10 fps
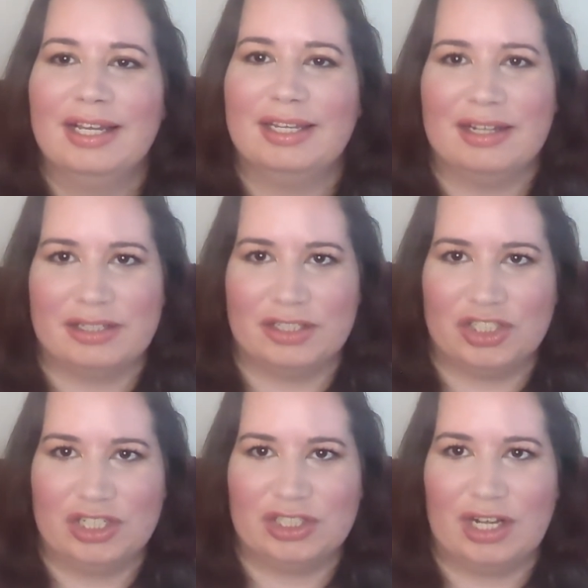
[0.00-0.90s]
It doesn't
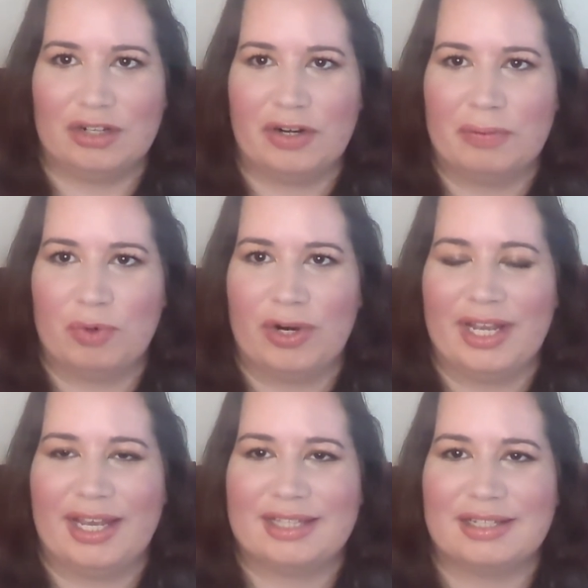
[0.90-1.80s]
change color anymore.
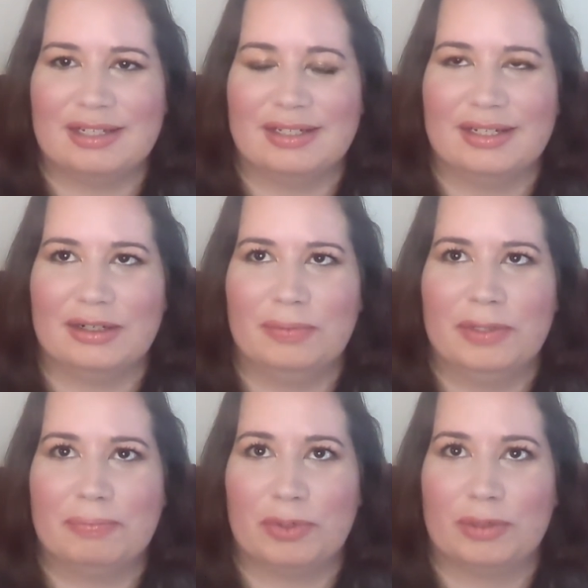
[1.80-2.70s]
It gets a little
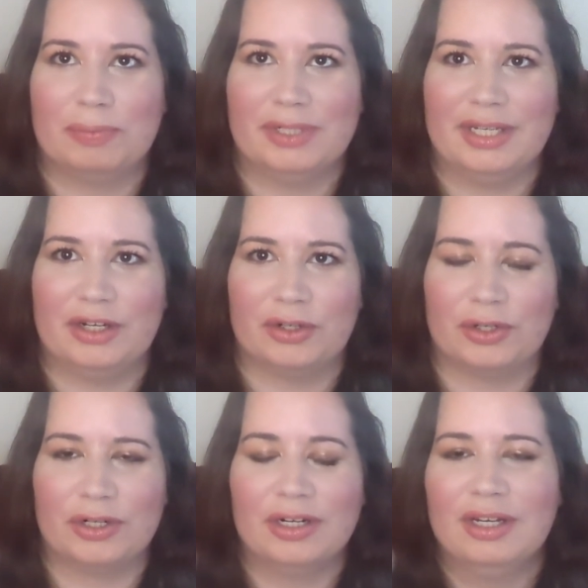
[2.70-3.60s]
bit
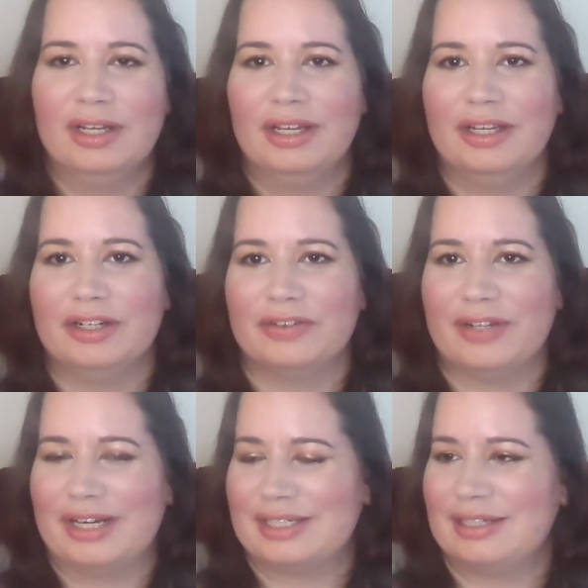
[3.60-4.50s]
purpley-er in
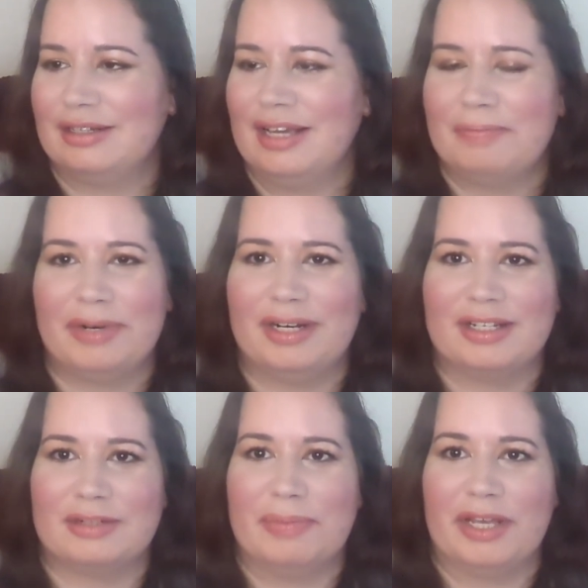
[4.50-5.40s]
direct sunlight, but it
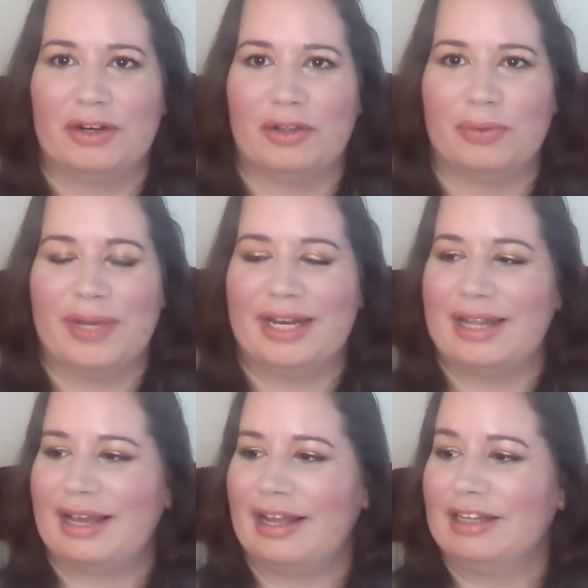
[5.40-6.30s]
doesn't make it all the way to
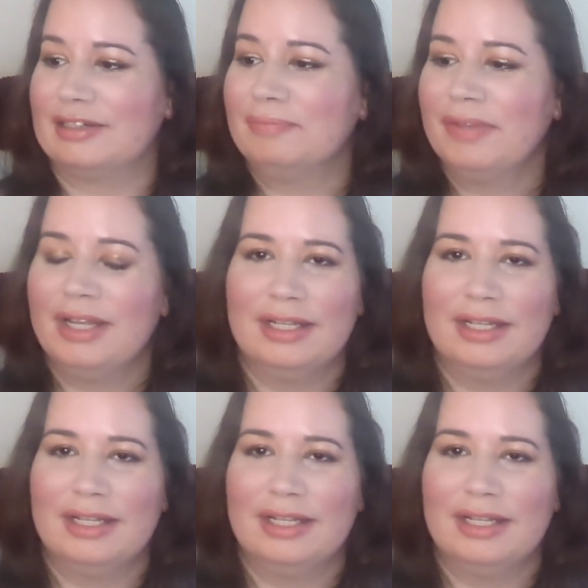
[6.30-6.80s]
that color.